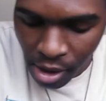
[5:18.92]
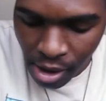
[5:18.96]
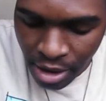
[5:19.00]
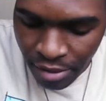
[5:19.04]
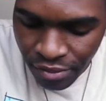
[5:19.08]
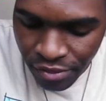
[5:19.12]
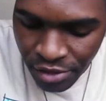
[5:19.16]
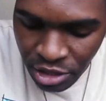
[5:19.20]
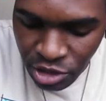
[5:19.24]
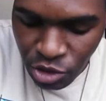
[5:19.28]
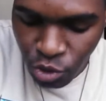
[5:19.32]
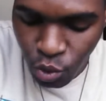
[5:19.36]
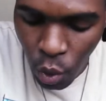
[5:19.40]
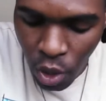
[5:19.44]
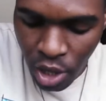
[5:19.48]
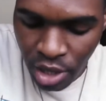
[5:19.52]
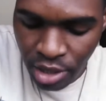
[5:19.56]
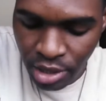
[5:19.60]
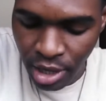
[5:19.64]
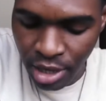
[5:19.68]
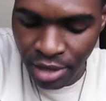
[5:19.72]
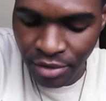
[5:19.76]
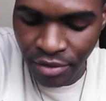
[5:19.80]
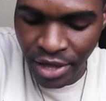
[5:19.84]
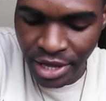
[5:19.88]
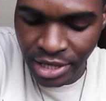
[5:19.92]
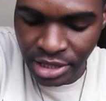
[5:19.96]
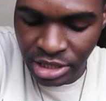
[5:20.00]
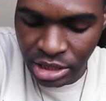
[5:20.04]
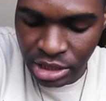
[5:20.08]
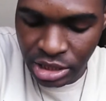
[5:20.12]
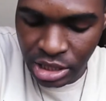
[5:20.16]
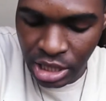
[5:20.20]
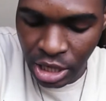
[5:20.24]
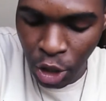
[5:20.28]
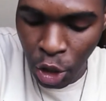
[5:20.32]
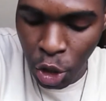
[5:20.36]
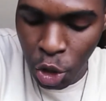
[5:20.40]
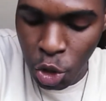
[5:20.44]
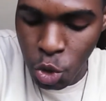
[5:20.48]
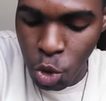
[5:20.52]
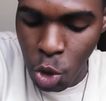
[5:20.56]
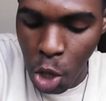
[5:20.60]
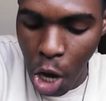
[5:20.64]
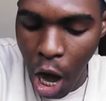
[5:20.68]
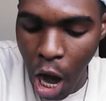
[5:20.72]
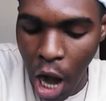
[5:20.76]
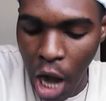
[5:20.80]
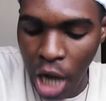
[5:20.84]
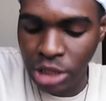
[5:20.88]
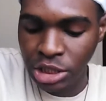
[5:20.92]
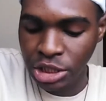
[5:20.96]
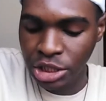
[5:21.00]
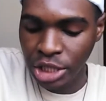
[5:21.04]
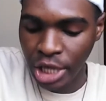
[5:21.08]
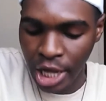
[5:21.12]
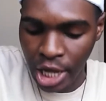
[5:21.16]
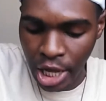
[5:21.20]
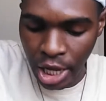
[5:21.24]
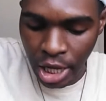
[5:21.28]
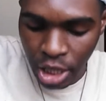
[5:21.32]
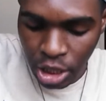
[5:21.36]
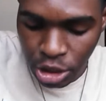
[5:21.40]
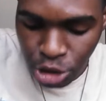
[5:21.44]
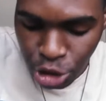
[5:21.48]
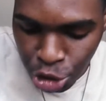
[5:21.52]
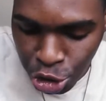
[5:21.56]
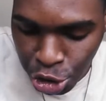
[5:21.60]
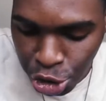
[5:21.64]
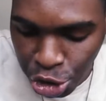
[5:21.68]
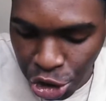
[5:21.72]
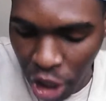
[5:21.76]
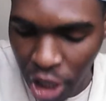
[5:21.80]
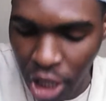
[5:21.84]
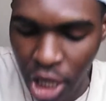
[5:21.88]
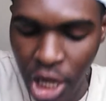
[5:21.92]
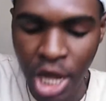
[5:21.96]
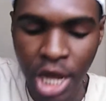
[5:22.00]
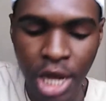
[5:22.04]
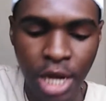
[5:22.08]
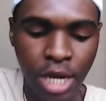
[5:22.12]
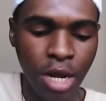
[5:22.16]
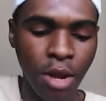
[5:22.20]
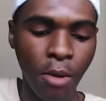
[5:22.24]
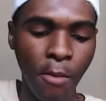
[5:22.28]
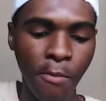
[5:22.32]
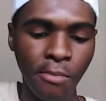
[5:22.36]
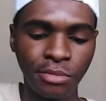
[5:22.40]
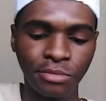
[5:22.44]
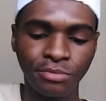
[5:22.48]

In this one, there's the grande chicken.